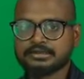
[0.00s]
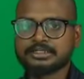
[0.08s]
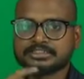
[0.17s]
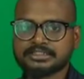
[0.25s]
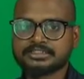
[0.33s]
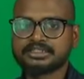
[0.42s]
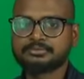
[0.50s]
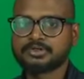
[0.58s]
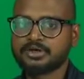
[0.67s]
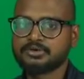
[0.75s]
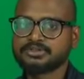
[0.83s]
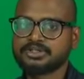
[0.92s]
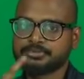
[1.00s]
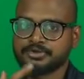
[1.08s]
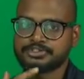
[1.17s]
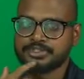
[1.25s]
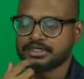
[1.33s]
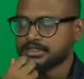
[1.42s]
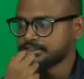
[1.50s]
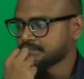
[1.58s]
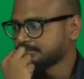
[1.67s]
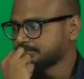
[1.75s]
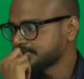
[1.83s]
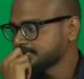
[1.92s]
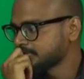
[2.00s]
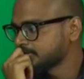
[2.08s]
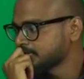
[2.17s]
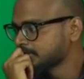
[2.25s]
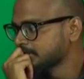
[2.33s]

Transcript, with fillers: discuss about how to approach the chapters and all